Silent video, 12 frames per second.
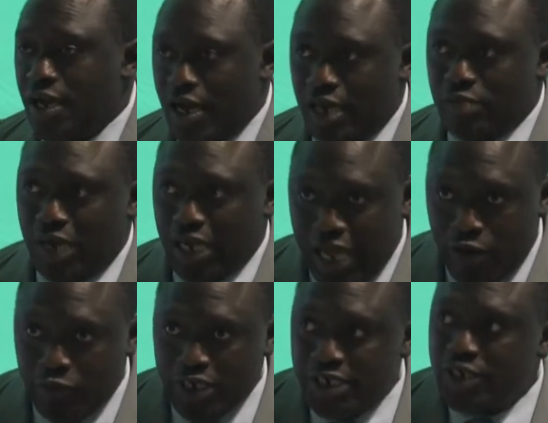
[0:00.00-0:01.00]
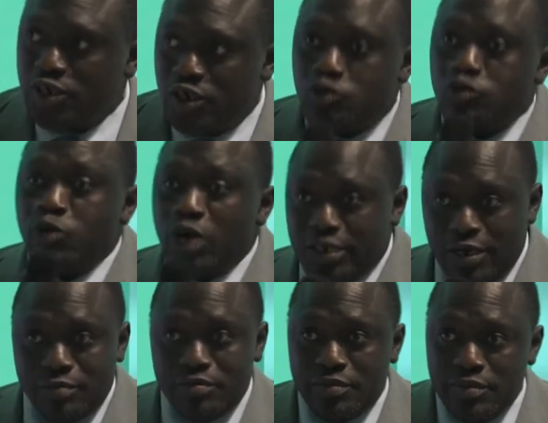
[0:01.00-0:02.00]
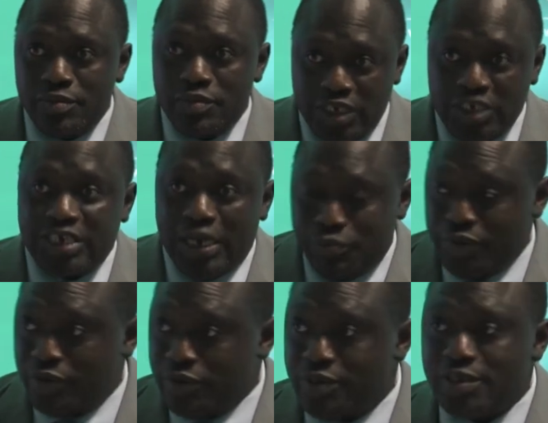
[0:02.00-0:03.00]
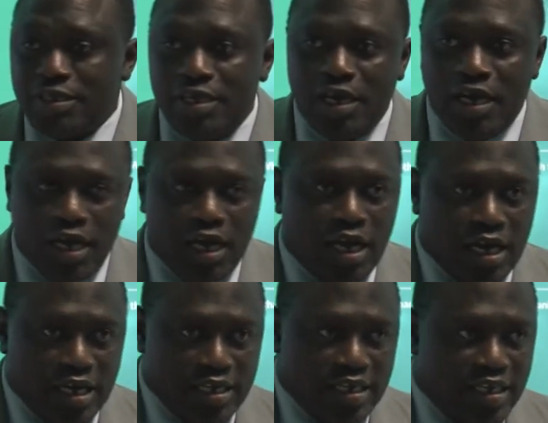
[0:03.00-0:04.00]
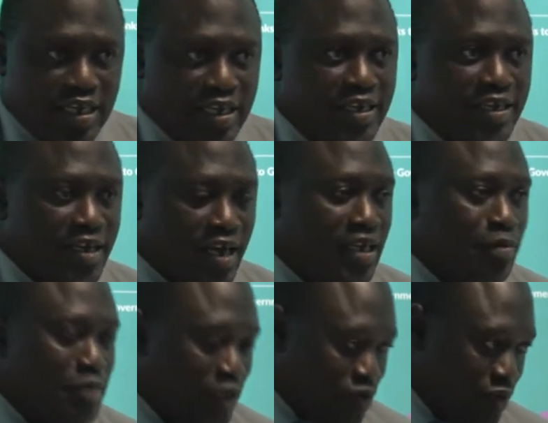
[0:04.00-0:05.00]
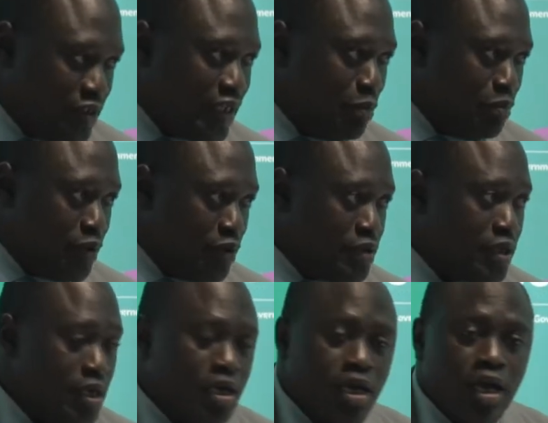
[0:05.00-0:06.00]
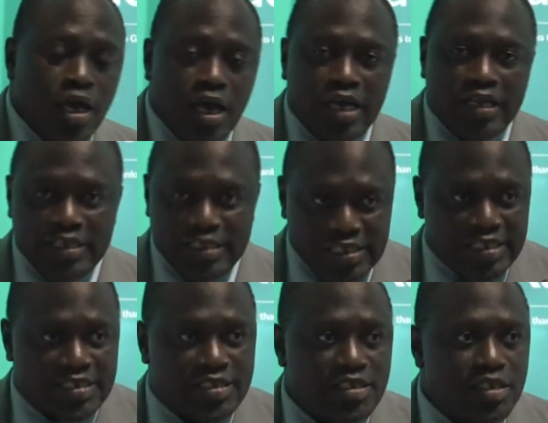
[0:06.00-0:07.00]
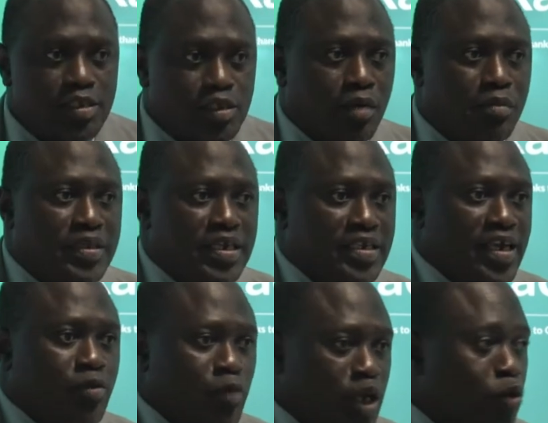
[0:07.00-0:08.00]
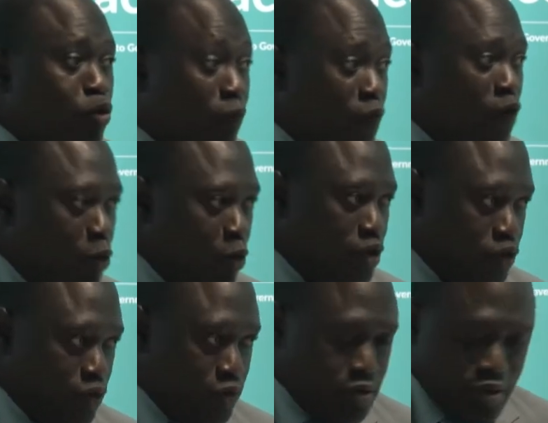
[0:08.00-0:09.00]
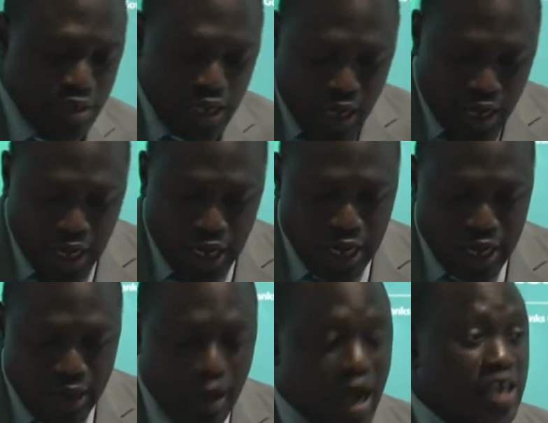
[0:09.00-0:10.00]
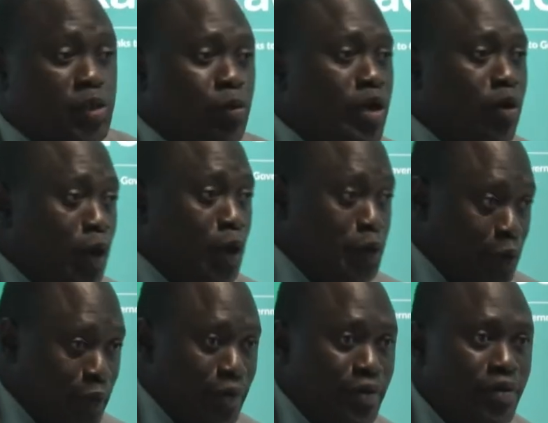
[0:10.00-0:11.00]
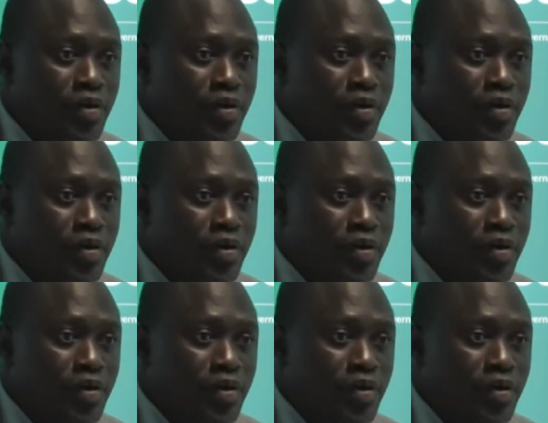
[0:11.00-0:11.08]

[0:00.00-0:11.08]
and Malawi to welcome the champions, the adaptation champions. This is something that we look forward to. As we all know,